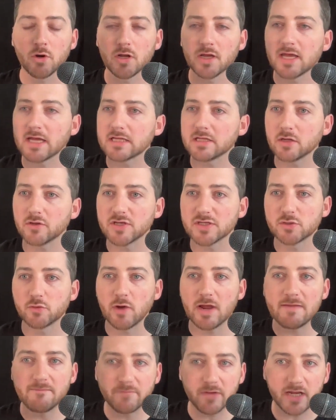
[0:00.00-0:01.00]
We're gonna get this
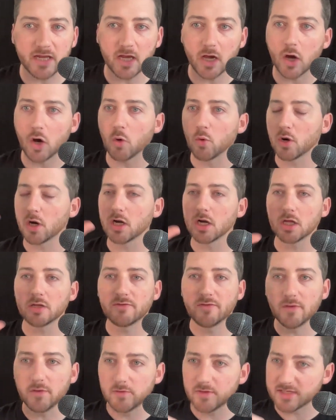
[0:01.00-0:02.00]
great video. We're going to
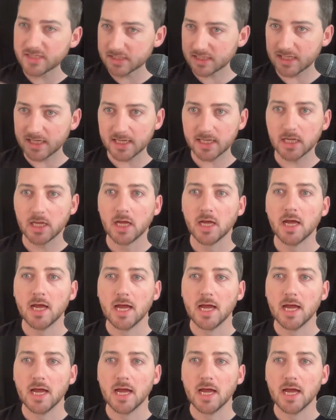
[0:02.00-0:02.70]
do this thing.